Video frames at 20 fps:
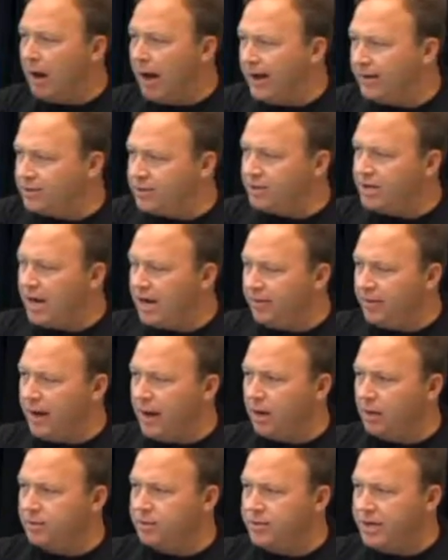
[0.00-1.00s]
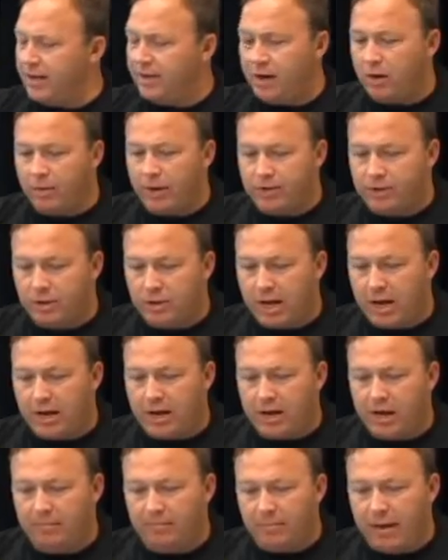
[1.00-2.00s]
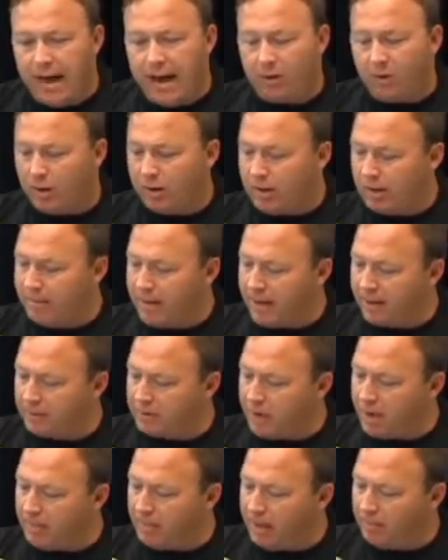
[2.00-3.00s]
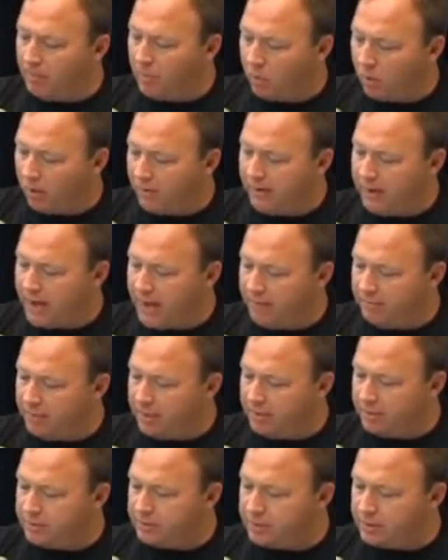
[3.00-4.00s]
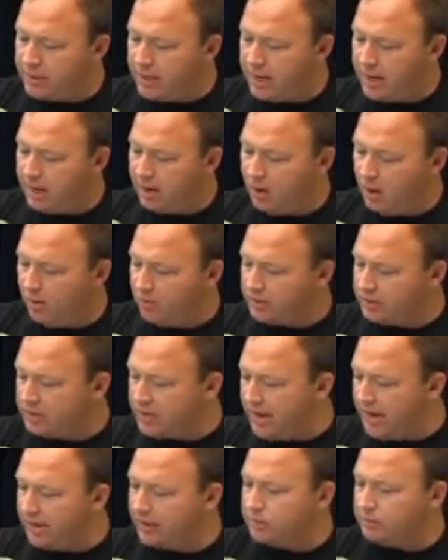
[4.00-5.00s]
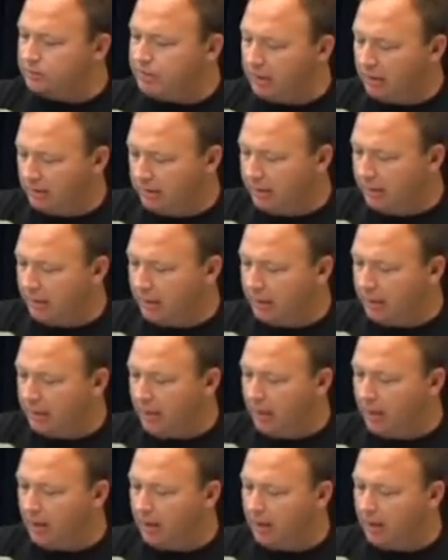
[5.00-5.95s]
right, stay there, Richard. Got to come back. We're going to come back and talk about more of the evidence and all the science building,